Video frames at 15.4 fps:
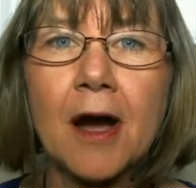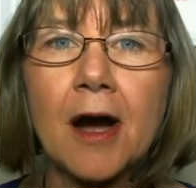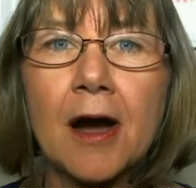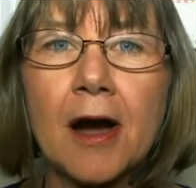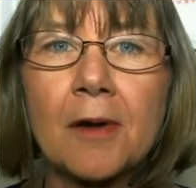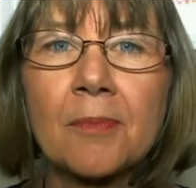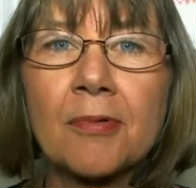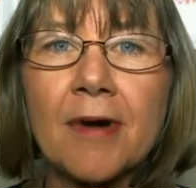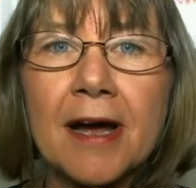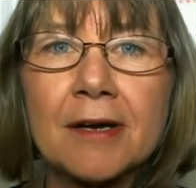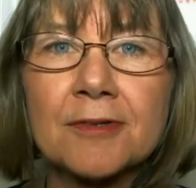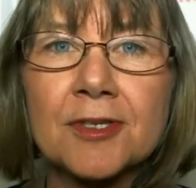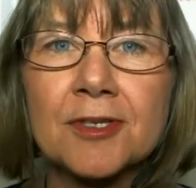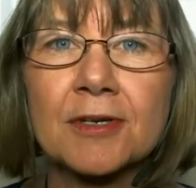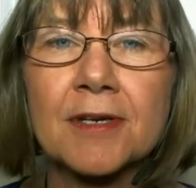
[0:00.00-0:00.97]
our
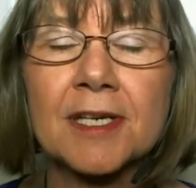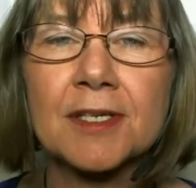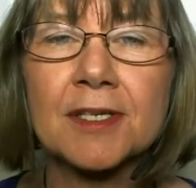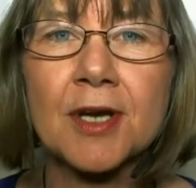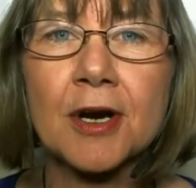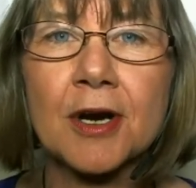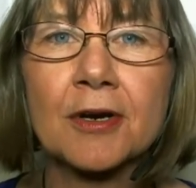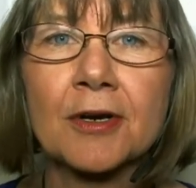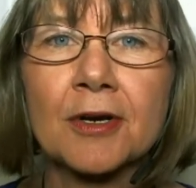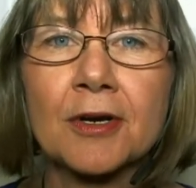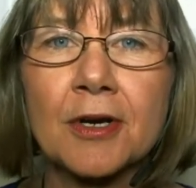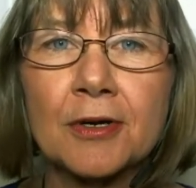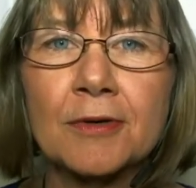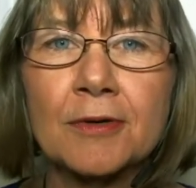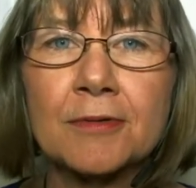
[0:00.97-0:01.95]
browser is our
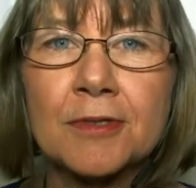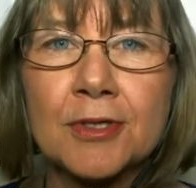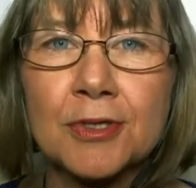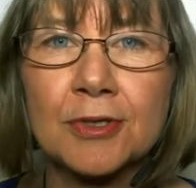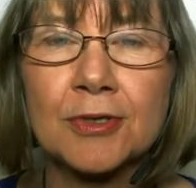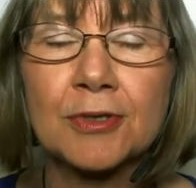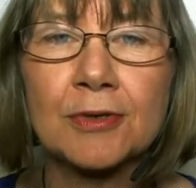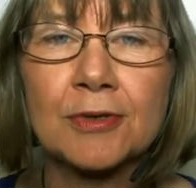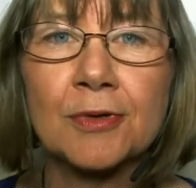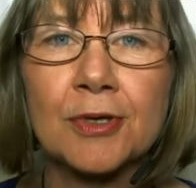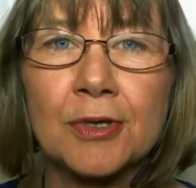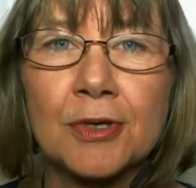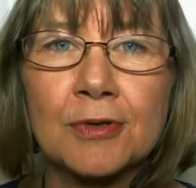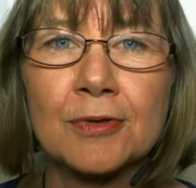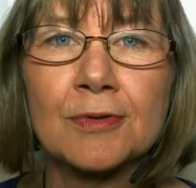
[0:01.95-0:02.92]
go-to
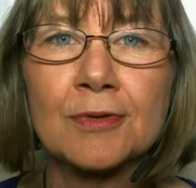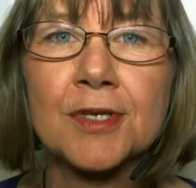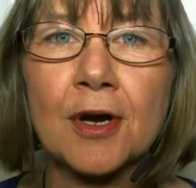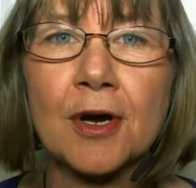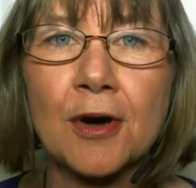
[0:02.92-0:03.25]
use